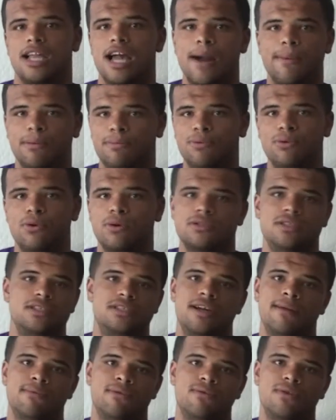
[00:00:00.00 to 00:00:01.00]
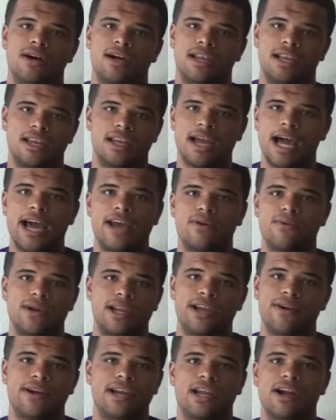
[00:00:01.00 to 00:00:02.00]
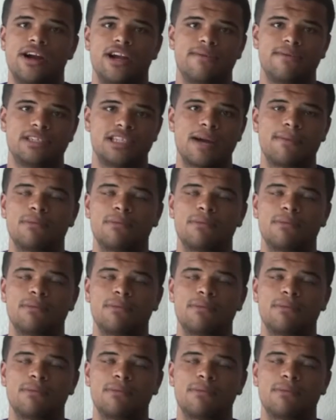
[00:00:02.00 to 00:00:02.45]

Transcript: Albert Pujols is number 1, and I don't want to hear any arguments.